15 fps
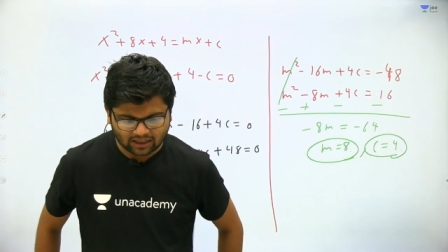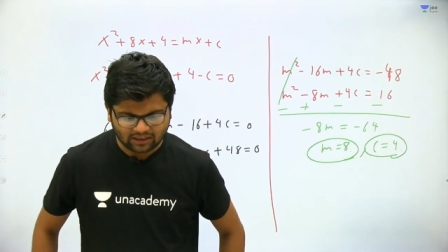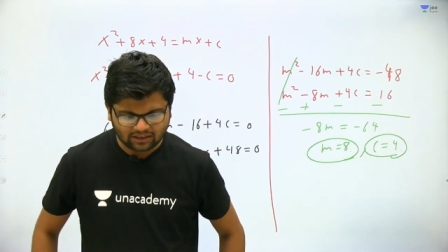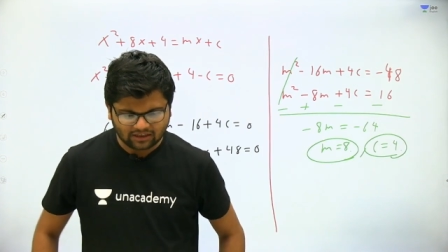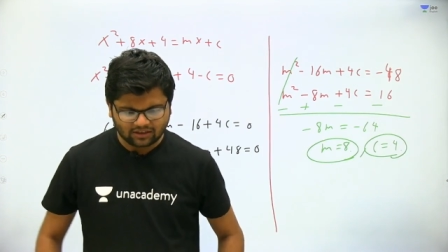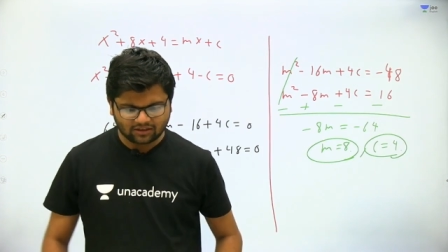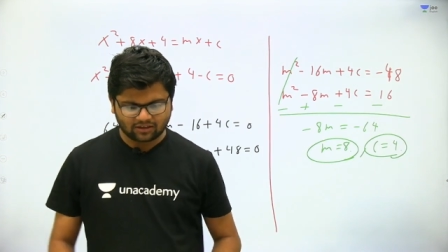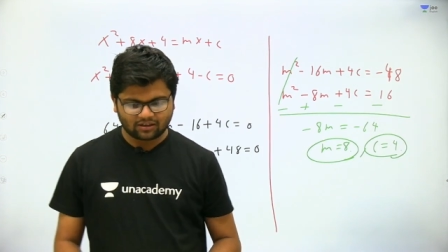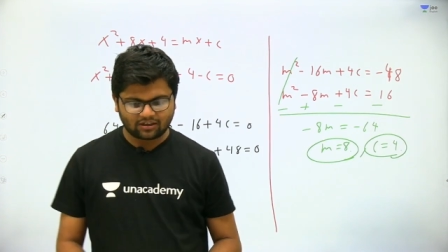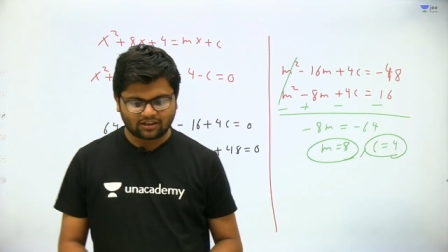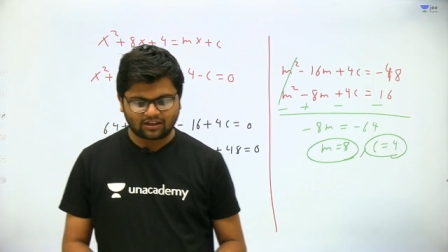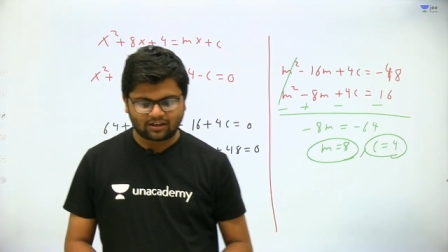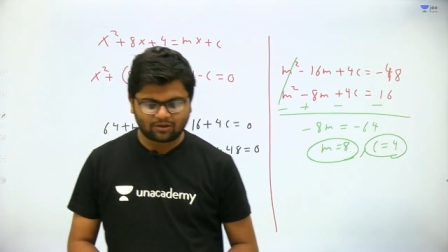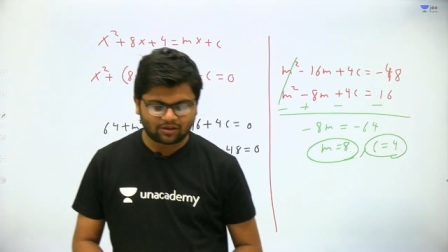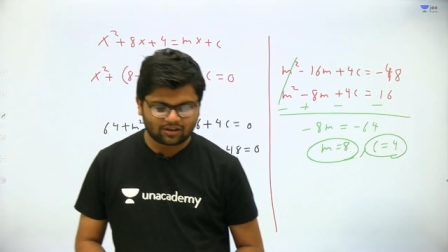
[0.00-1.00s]
Anand,
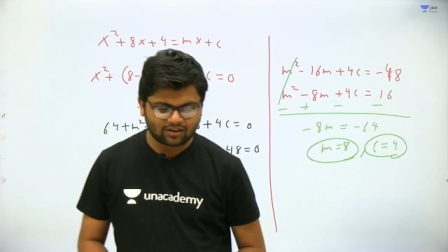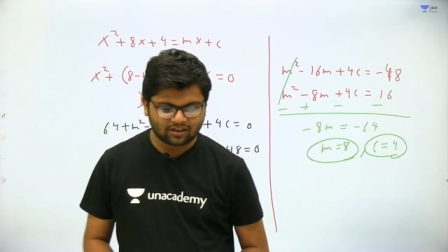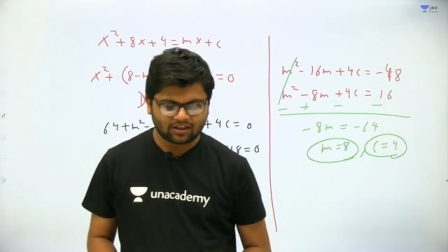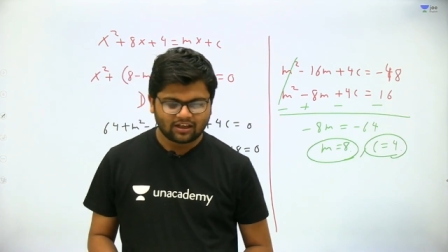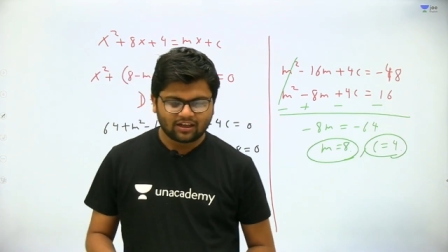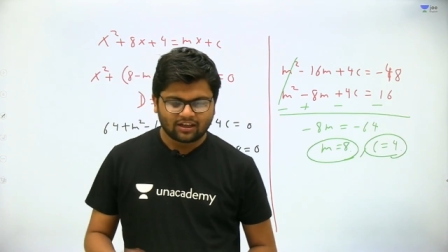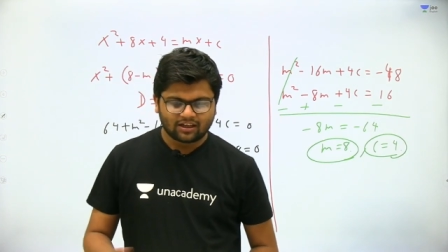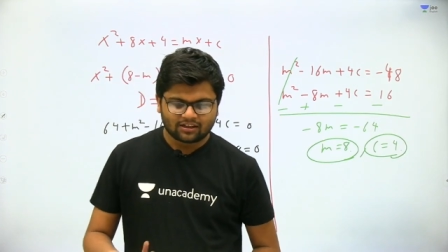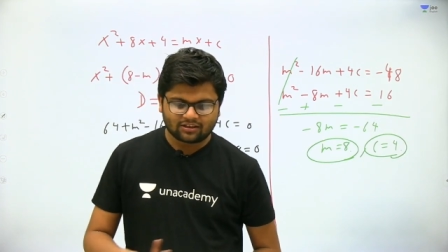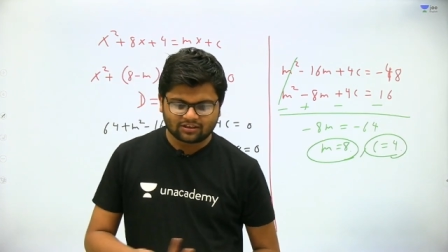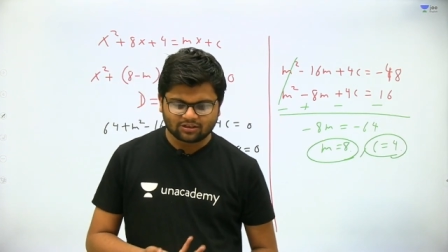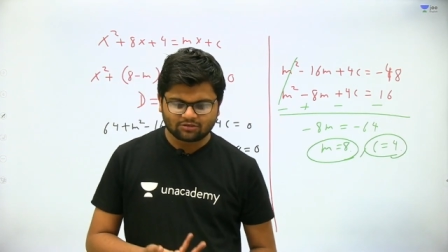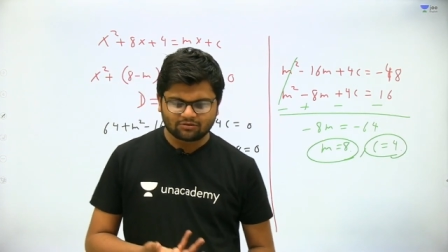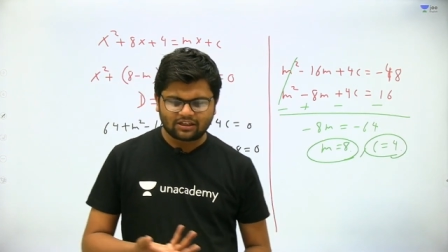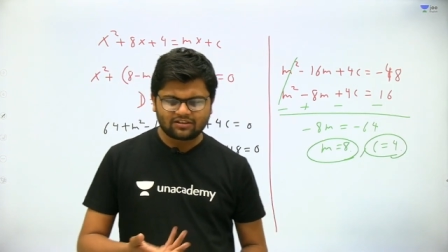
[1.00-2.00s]
uh,
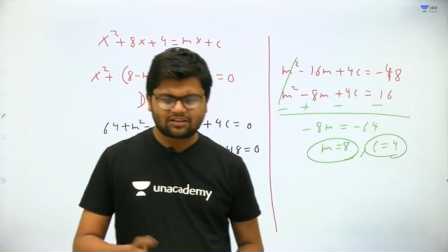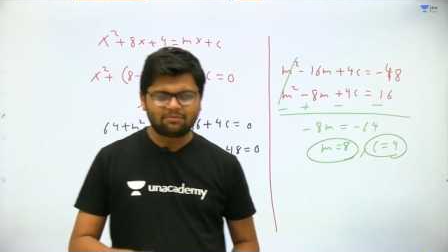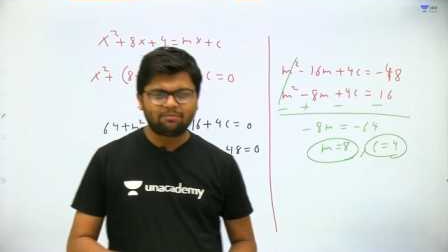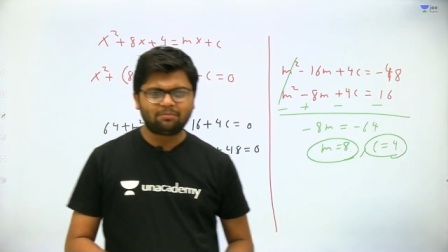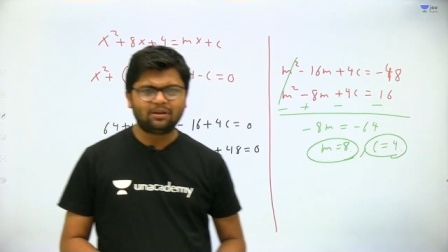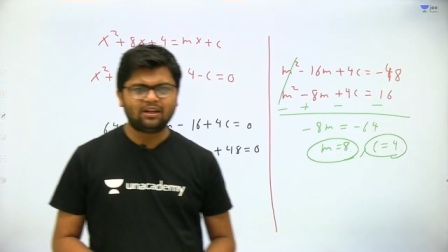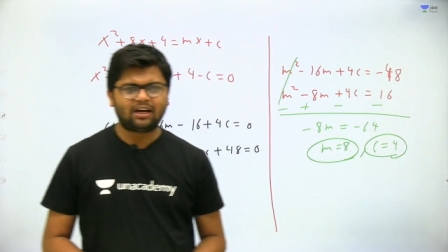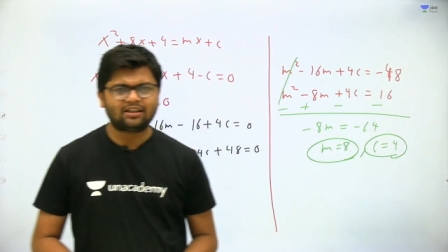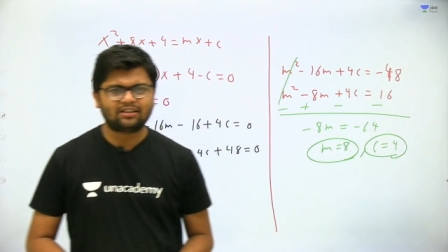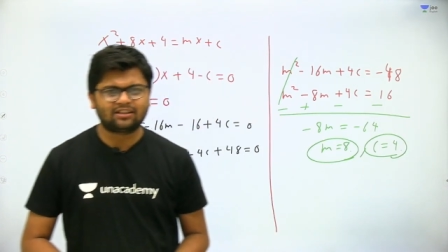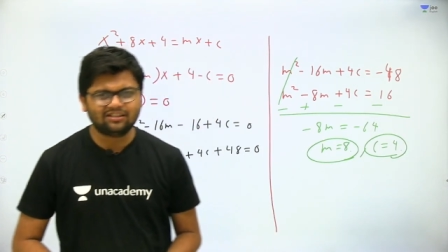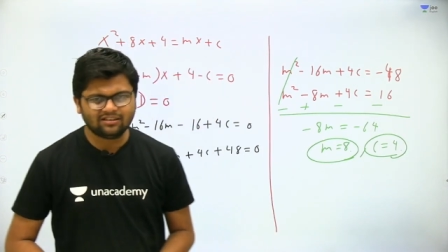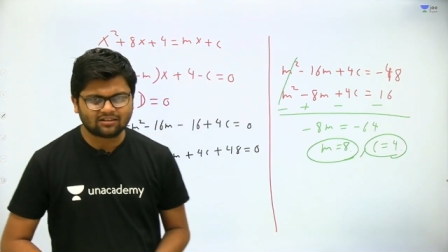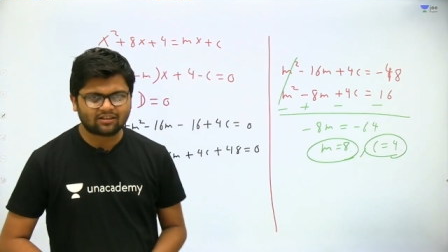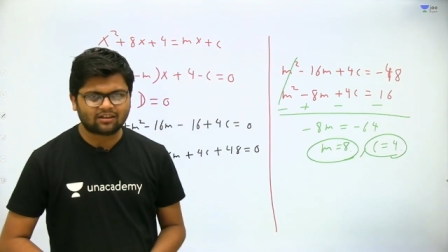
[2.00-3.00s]
this is very simple. I
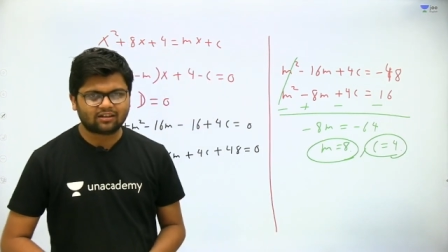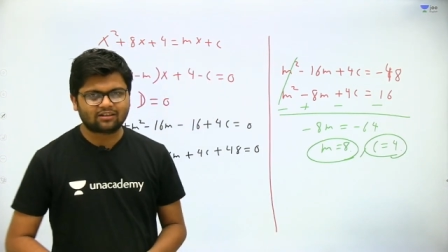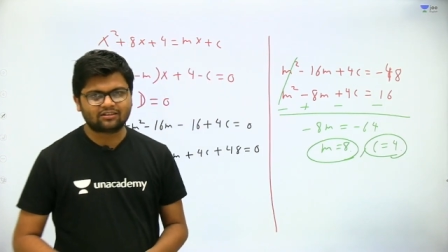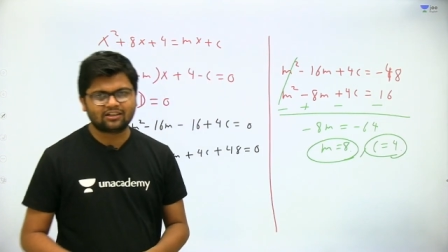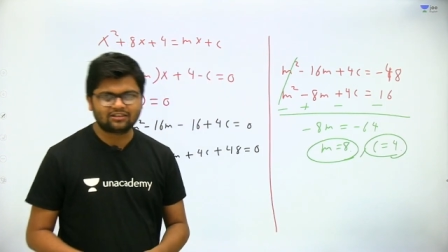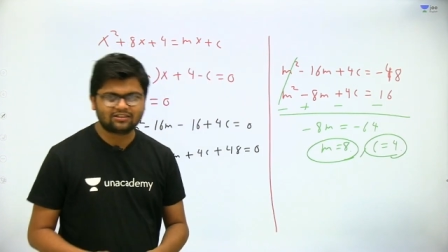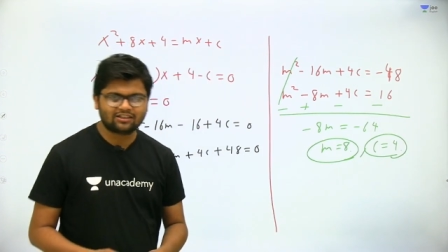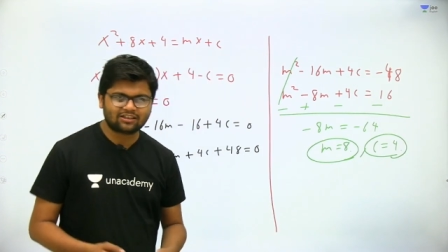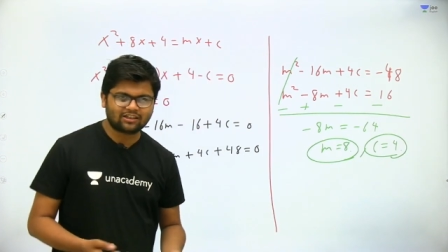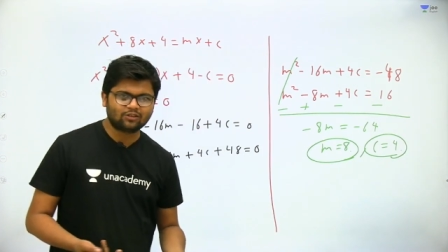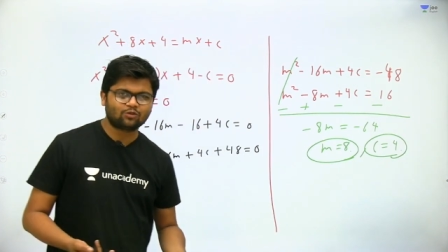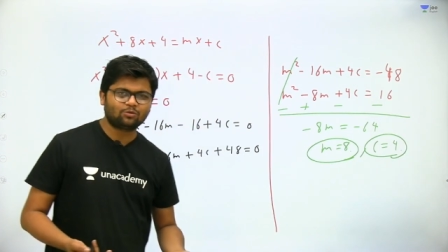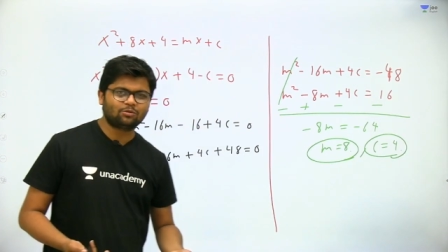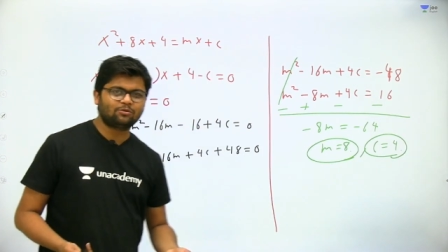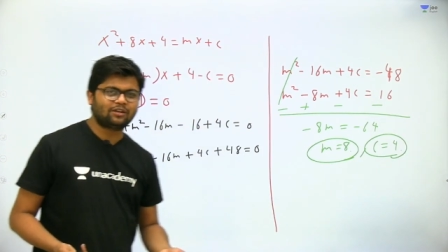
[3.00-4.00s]
think uh, there is
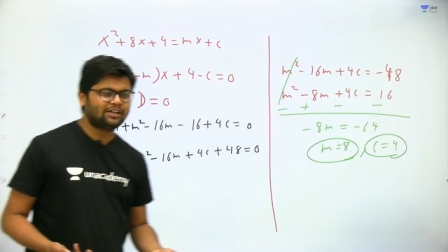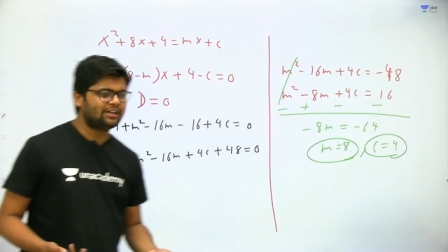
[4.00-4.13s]
nothing to be